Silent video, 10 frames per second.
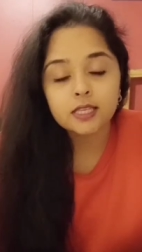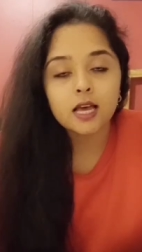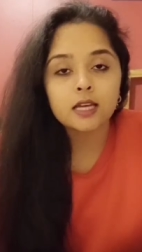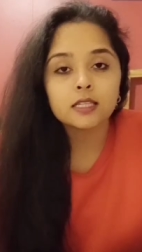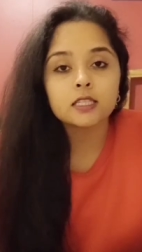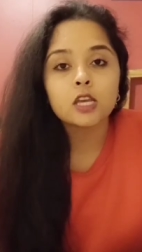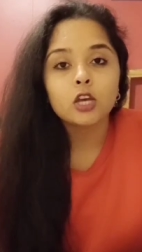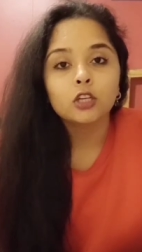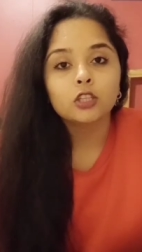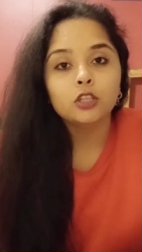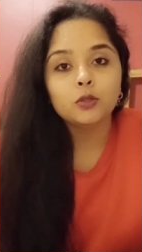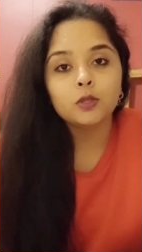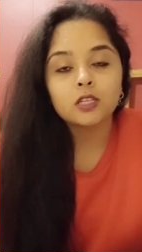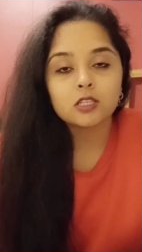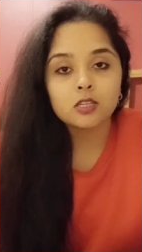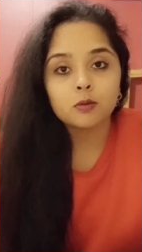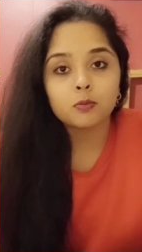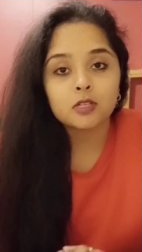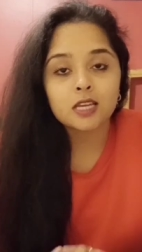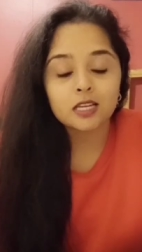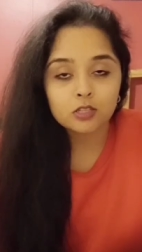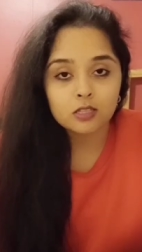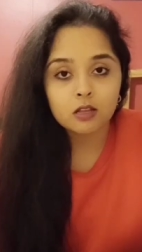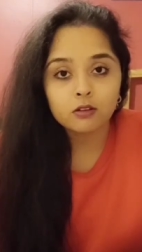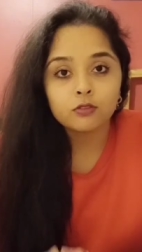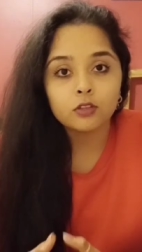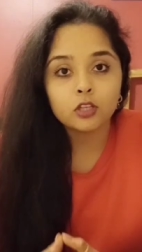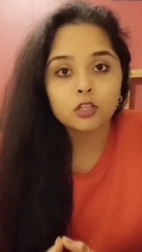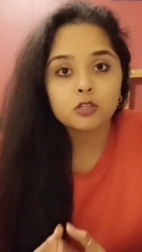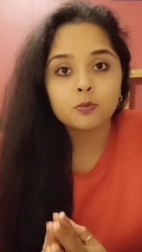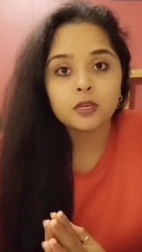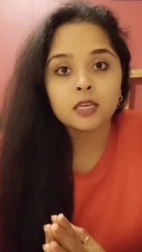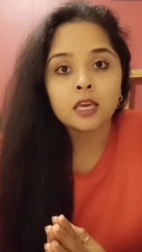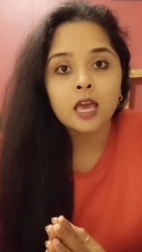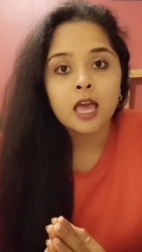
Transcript: and you need to protect yourself, you need to be